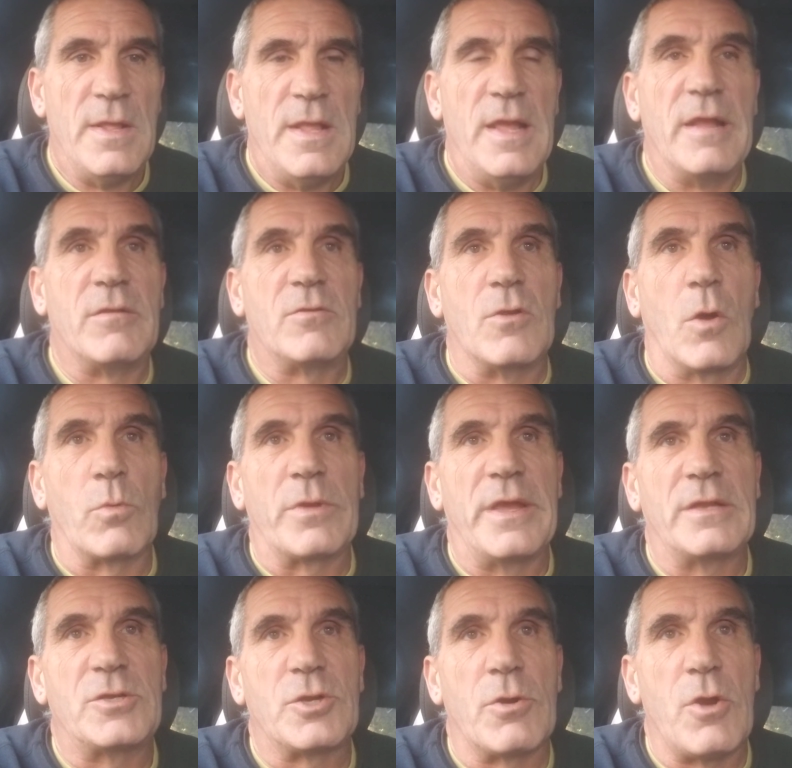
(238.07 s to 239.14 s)
and don't
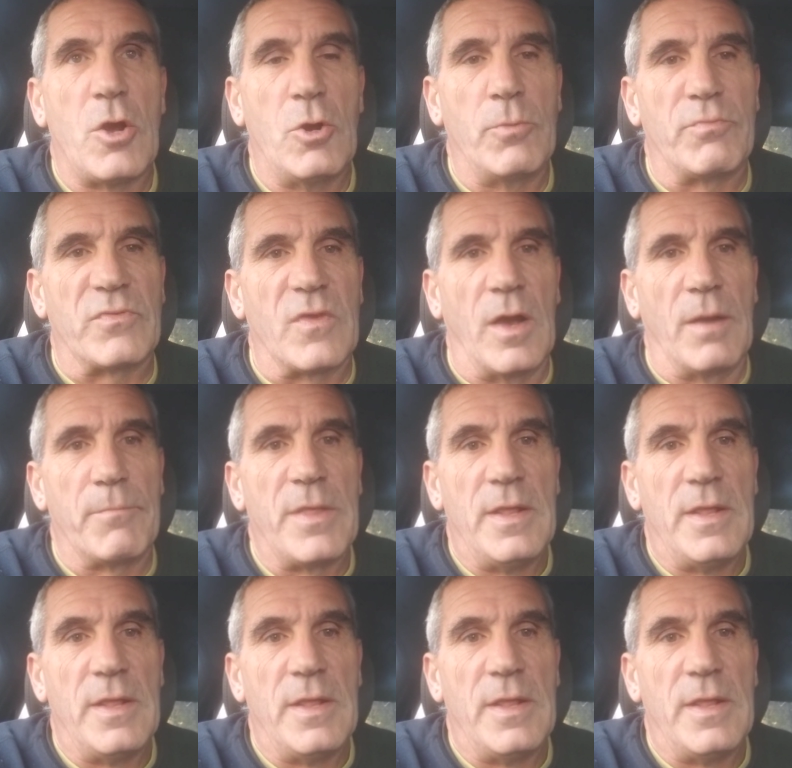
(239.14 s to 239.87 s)
get your hopes up.